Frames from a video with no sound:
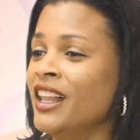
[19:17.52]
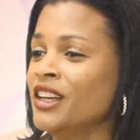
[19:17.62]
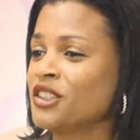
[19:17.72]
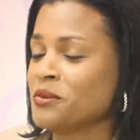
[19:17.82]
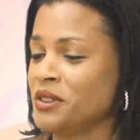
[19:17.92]
I
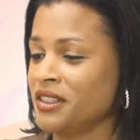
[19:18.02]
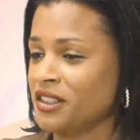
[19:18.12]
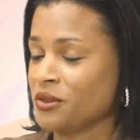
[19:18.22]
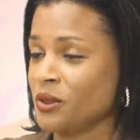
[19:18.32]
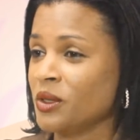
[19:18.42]
should put it
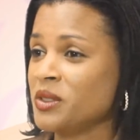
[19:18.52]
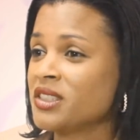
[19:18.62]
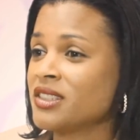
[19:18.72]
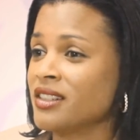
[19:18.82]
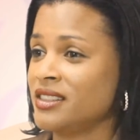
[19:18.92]
this way. When we
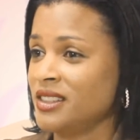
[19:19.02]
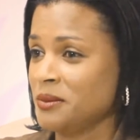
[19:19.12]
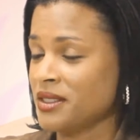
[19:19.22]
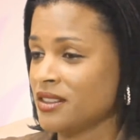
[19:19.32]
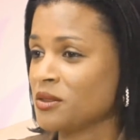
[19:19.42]
started this
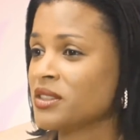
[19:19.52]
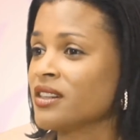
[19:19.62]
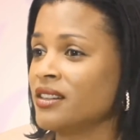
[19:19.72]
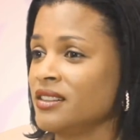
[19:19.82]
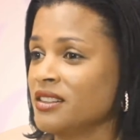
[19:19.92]
business
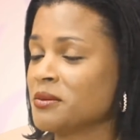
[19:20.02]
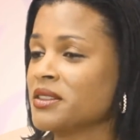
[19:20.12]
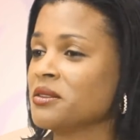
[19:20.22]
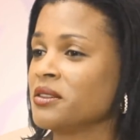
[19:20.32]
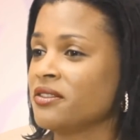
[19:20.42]

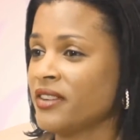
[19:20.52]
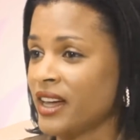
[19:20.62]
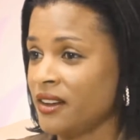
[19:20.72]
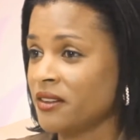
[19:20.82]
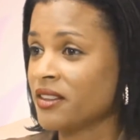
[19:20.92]
with
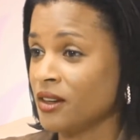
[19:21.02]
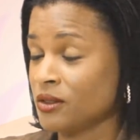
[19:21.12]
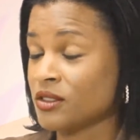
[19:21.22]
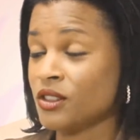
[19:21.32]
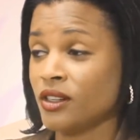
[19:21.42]

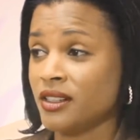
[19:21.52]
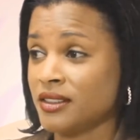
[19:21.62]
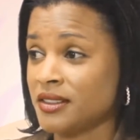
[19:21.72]
$5,000.